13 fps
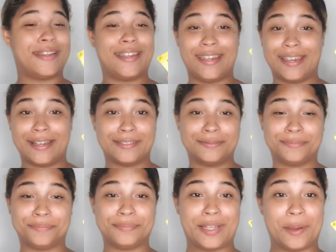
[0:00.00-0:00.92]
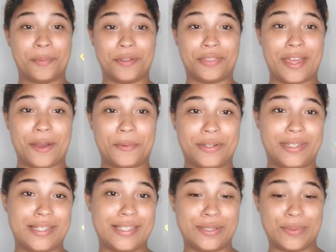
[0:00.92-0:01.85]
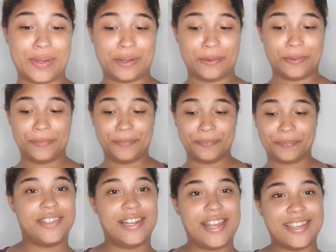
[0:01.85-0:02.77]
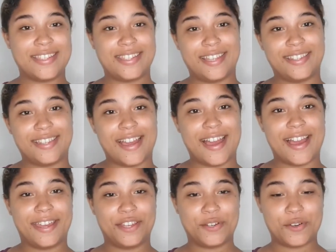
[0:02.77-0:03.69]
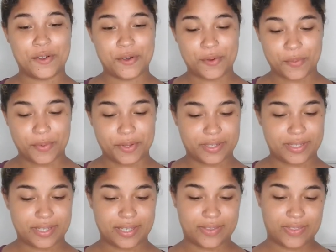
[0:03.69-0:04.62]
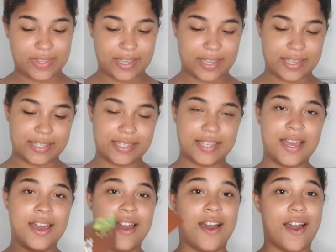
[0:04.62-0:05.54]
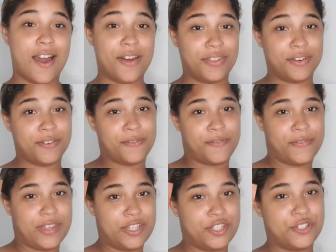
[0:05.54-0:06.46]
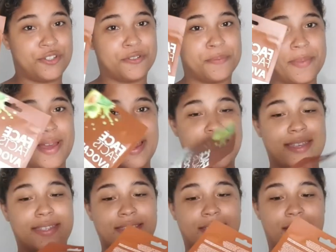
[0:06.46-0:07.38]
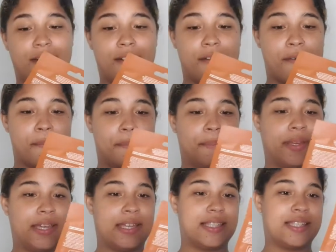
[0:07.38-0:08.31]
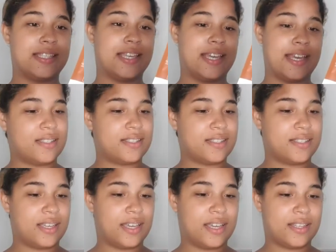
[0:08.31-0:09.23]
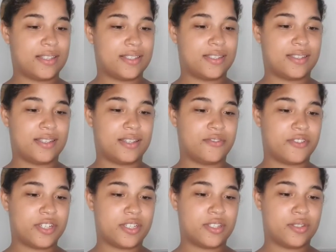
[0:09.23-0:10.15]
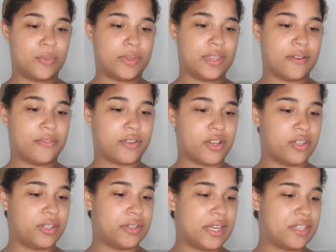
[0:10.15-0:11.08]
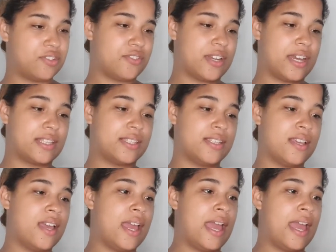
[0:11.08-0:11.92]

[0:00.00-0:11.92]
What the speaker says: Yeah, I bought that one as well. Last thing that I got was this other facial mask. It's enriches with avocado extract,